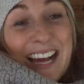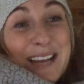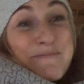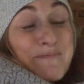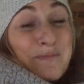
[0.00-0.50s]

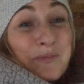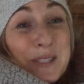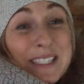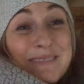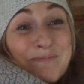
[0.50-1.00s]
I
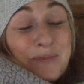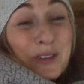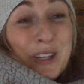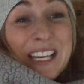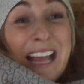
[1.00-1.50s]
was
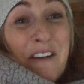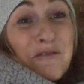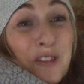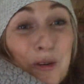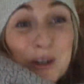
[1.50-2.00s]
looking at
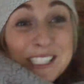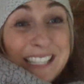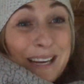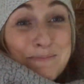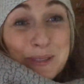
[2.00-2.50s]
floor
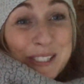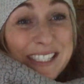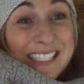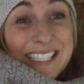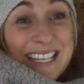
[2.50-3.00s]
samples
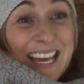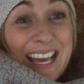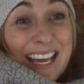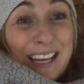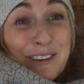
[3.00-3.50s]

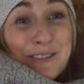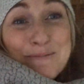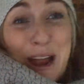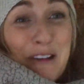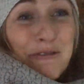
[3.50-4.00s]
today for
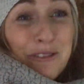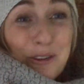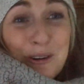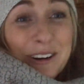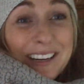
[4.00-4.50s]
my
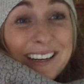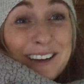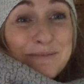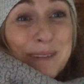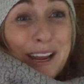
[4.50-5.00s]
flooring
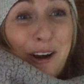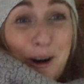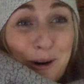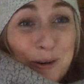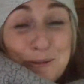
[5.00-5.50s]
of my
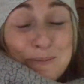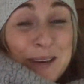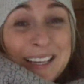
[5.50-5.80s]
home.